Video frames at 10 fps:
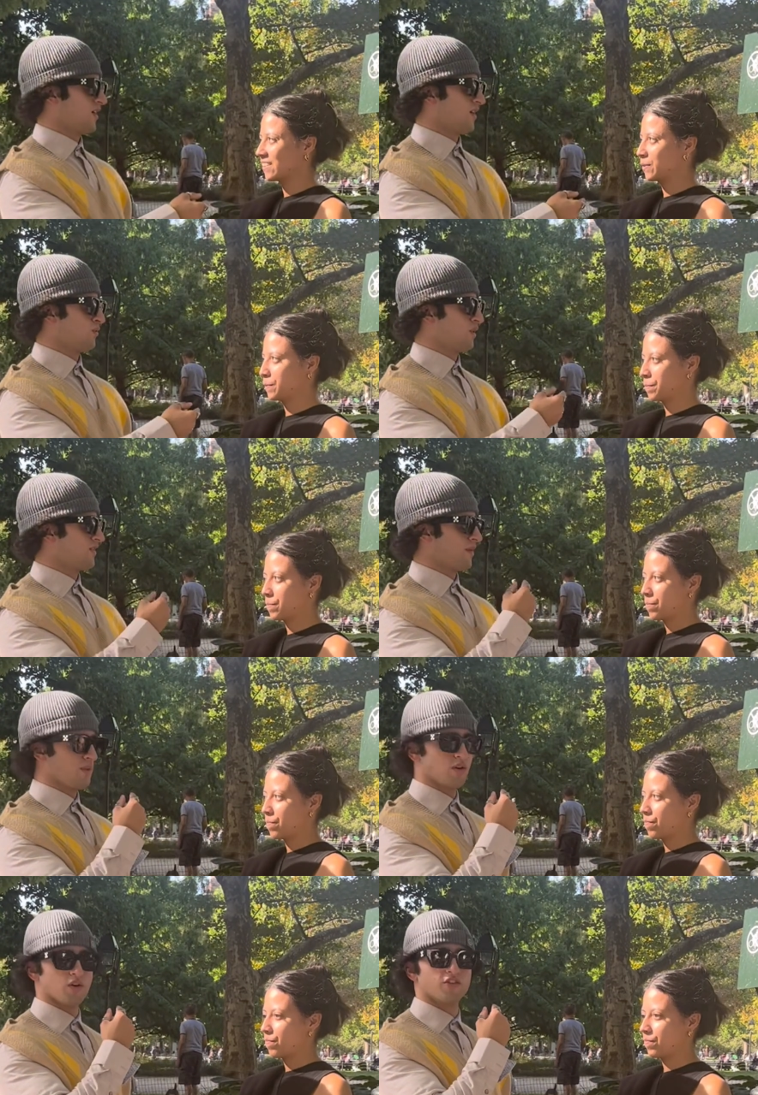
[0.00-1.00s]
Speaker 1: And what's
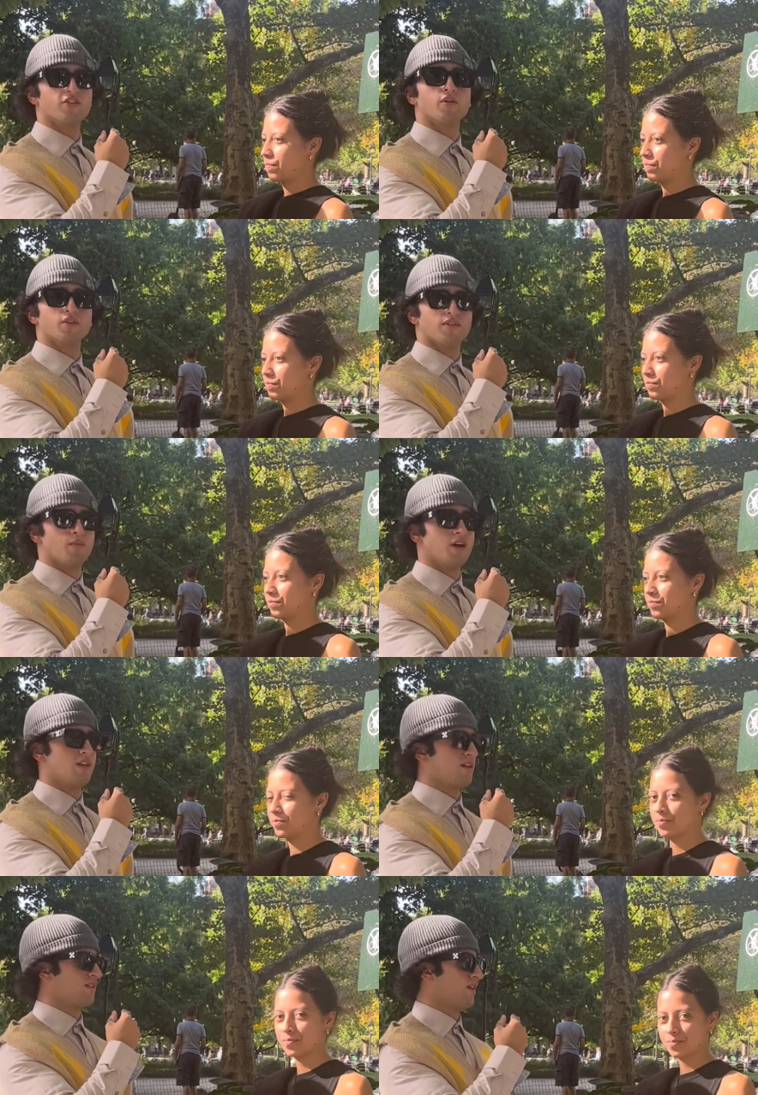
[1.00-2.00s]
something you could share with
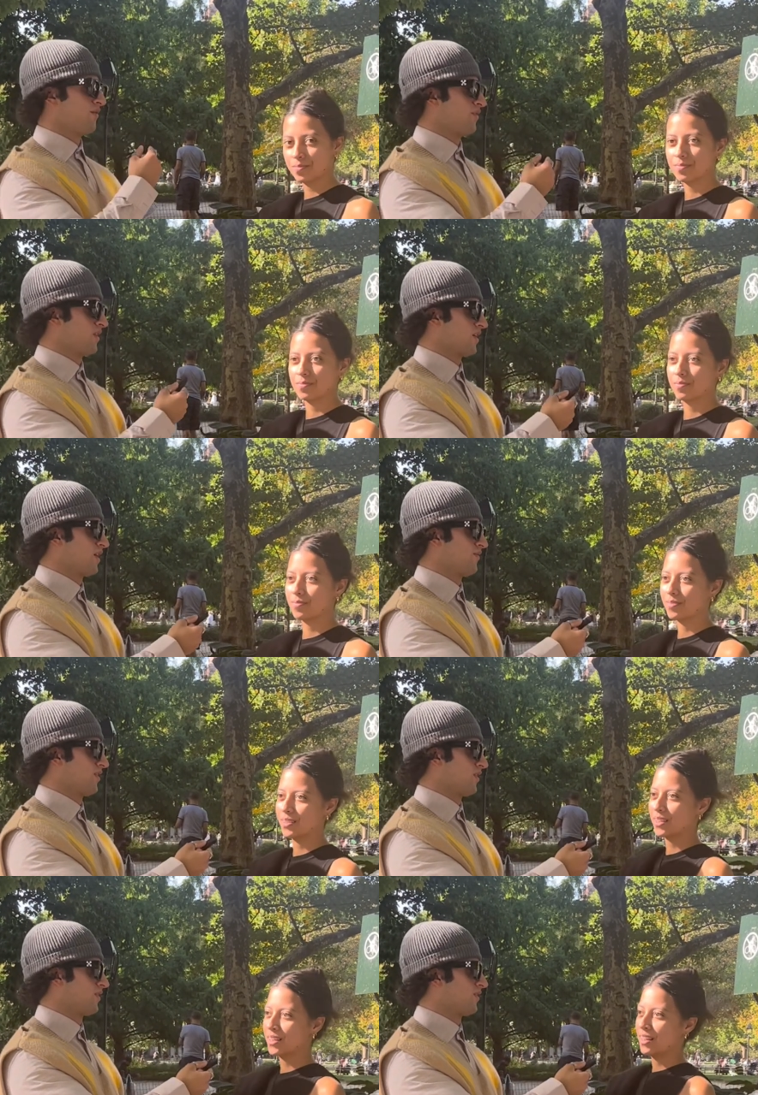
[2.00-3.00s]
somebody that's not feeling
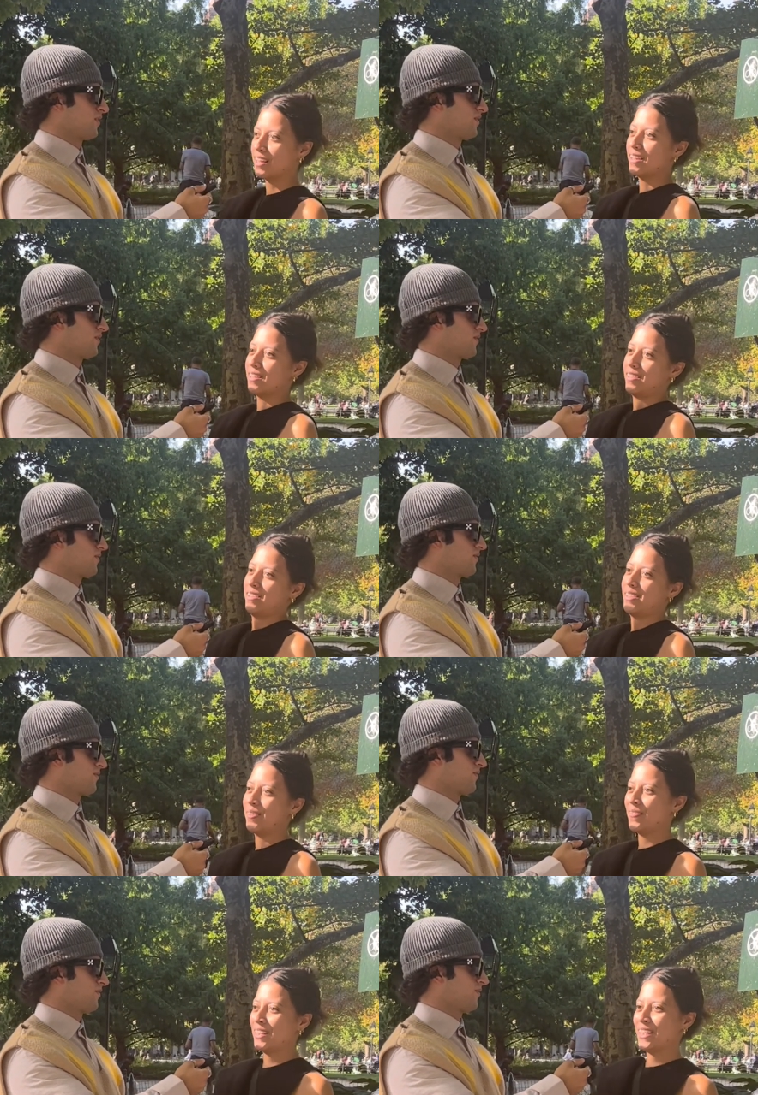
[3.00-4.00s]
confident?
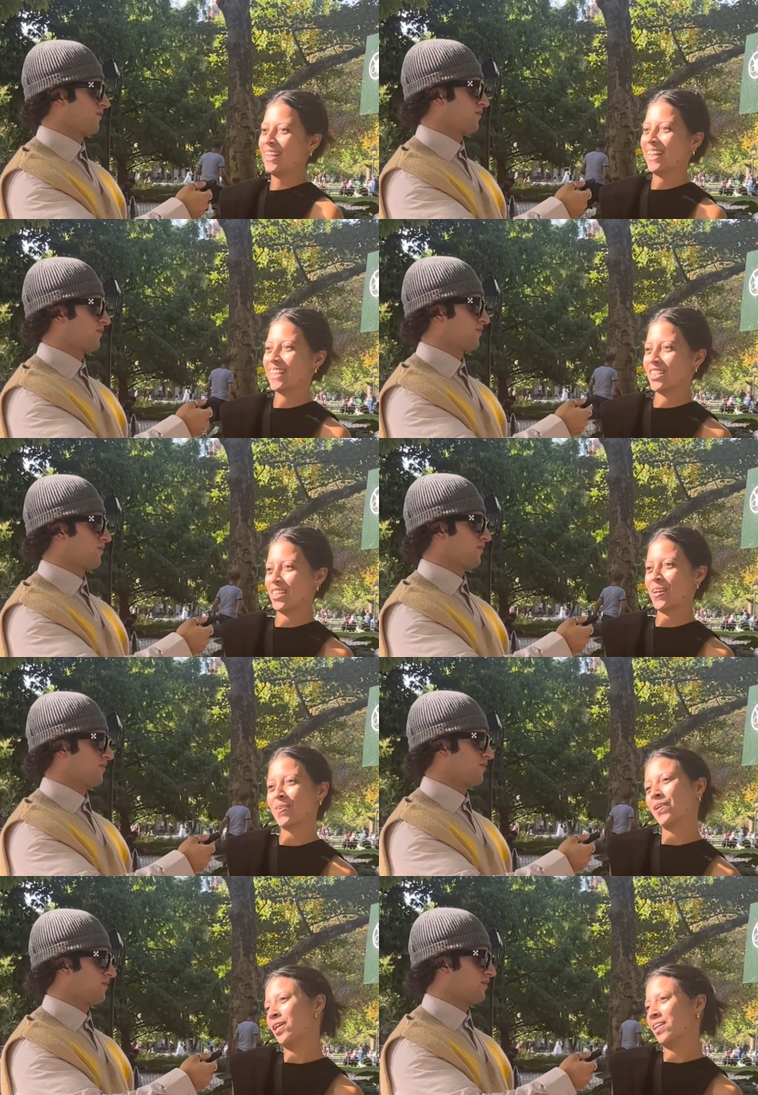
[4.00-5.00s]
Speaker 2: Something that I can
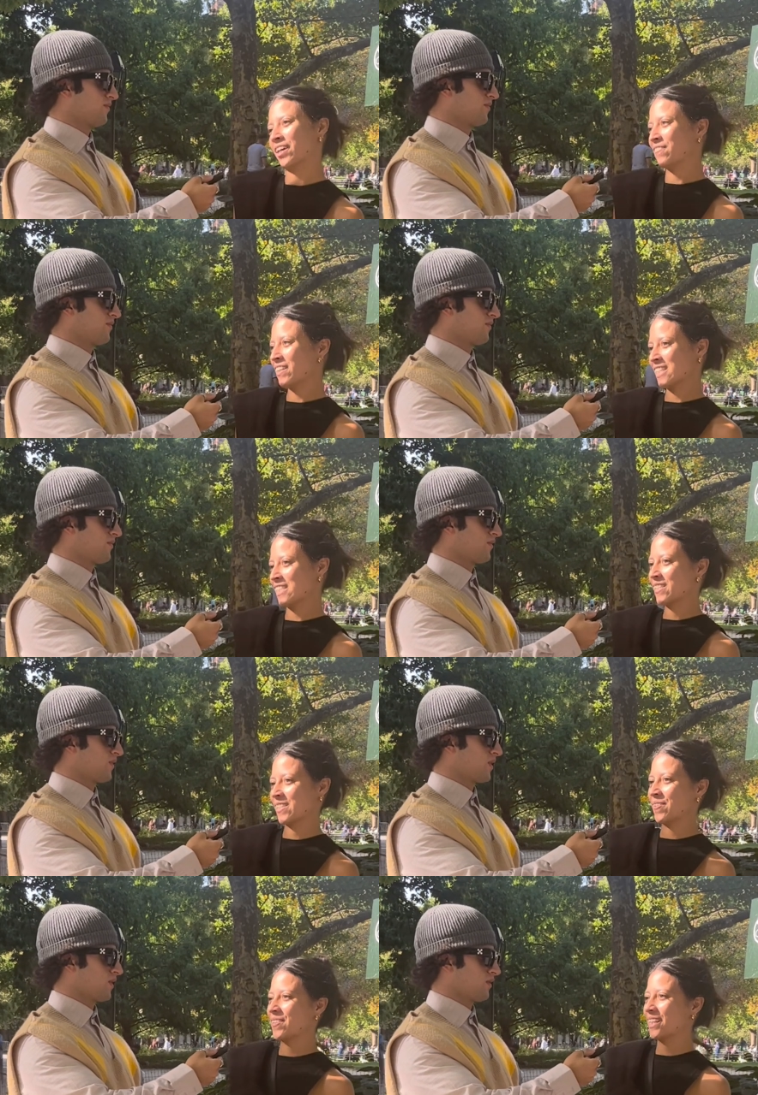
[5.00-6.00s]
share. Well, confidence
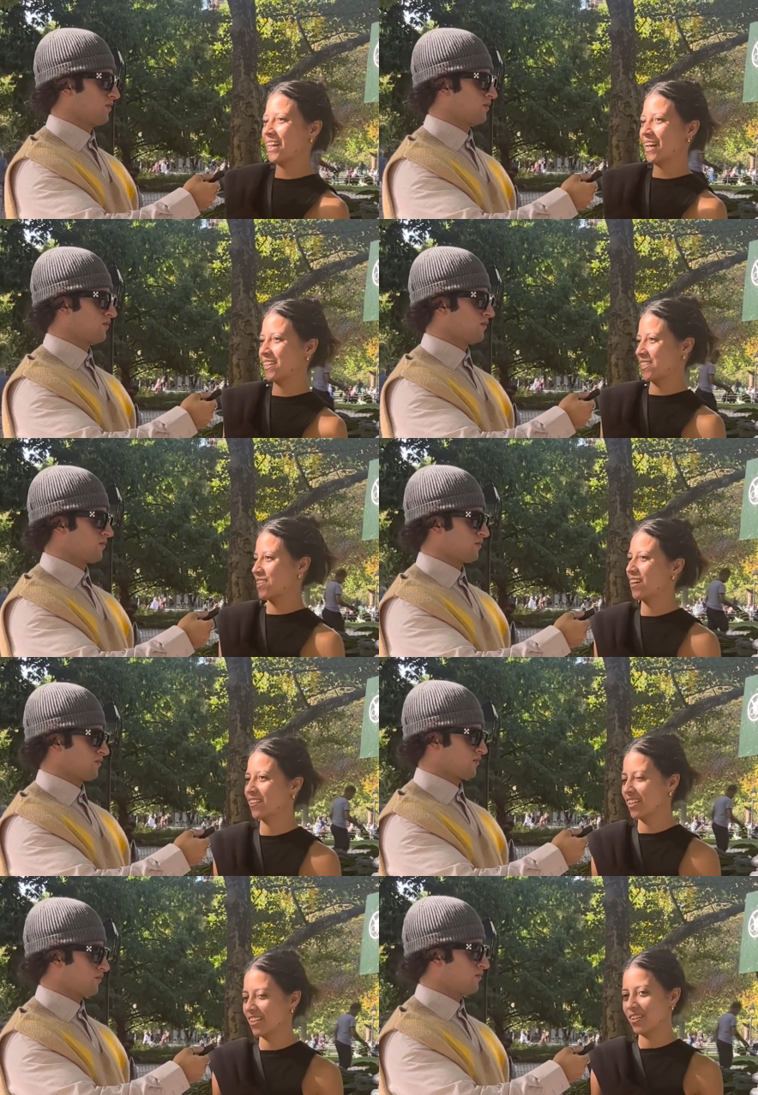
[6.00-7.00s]
is something that I
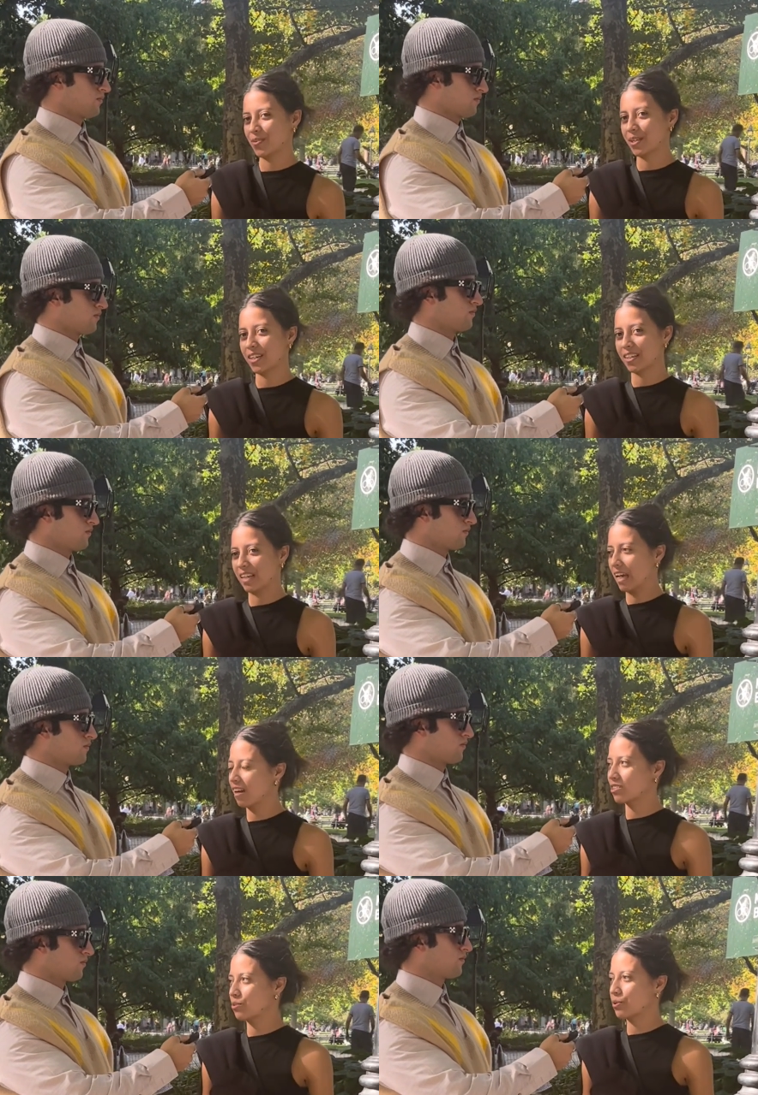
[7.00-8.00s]
struggle a lot with. I
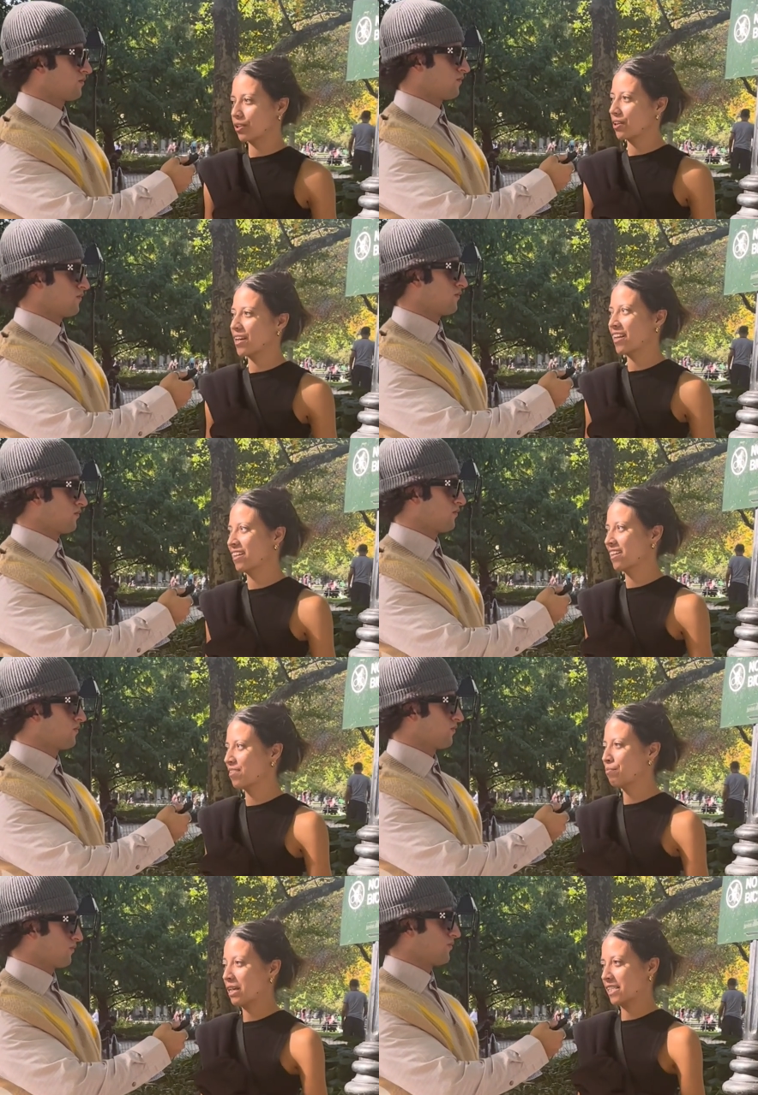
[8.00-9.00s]
have to work on it
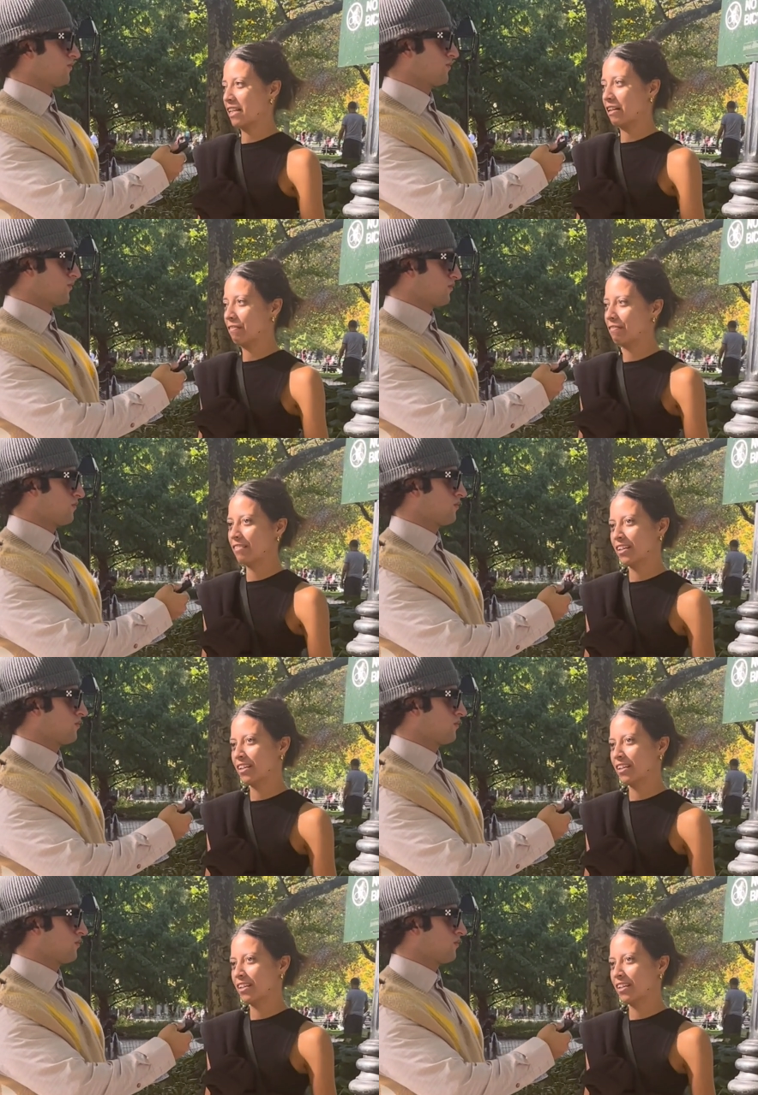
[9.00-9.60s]
myself